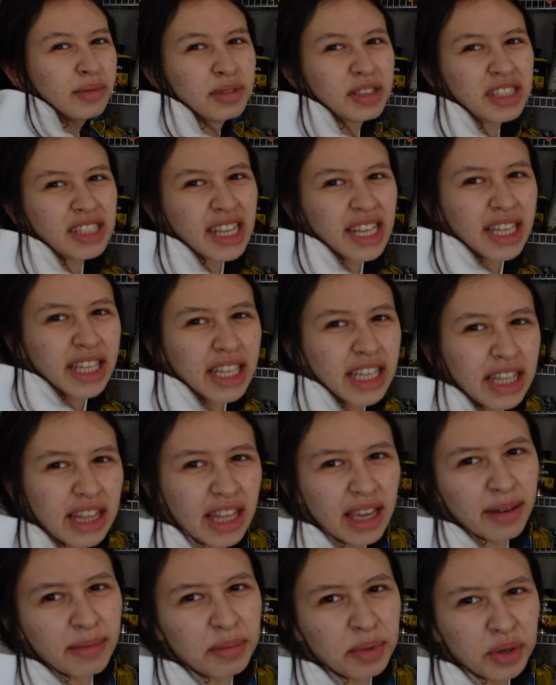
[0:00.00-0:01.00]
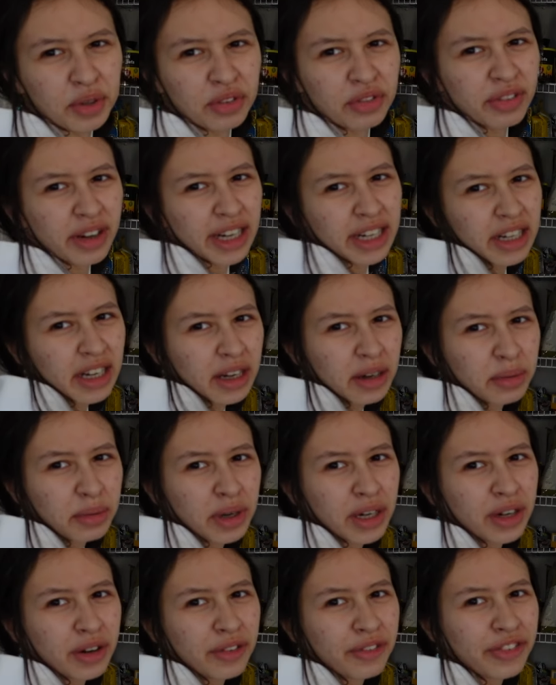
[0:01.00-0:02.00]
I'm just like in that mood right now
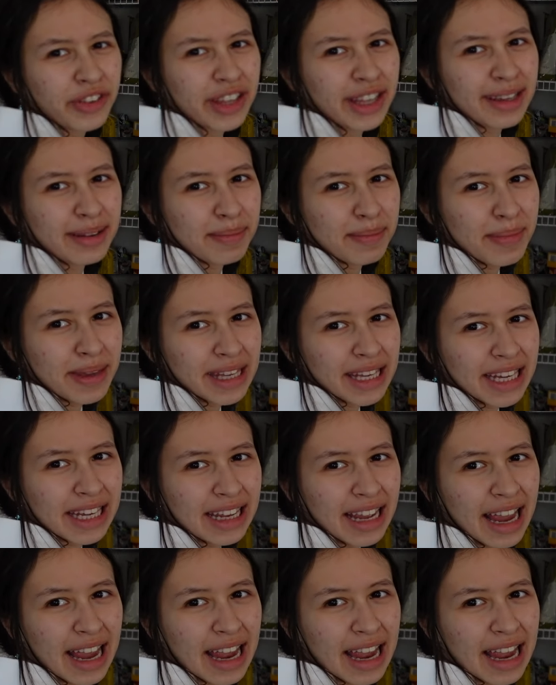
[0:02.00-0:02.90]
where I don't feel like making